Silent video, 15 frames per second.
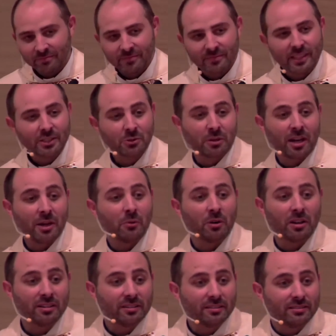That's what I
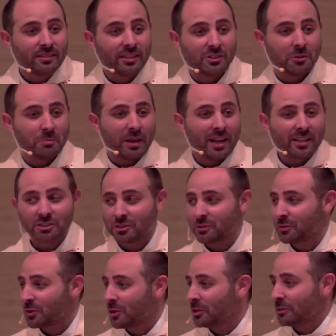want as your pastor
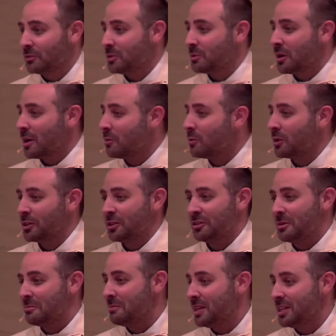for all of you. I want you to
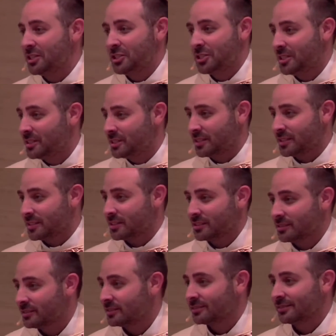meet Jesus.
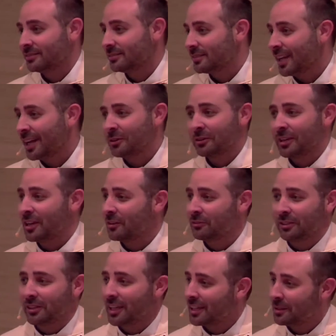I don't care if
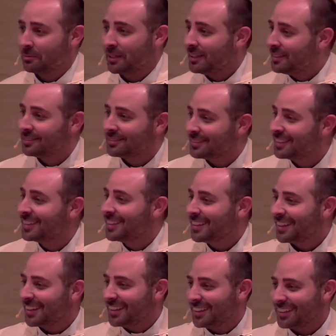you like me.
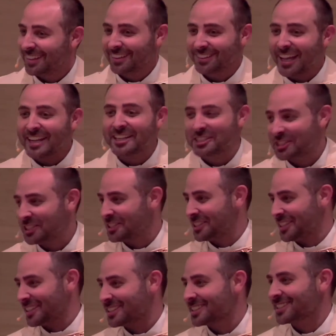Like
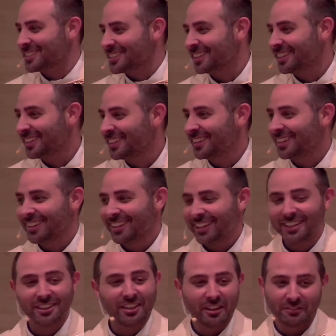Jesus.
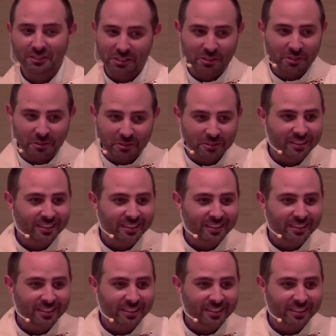He loves you.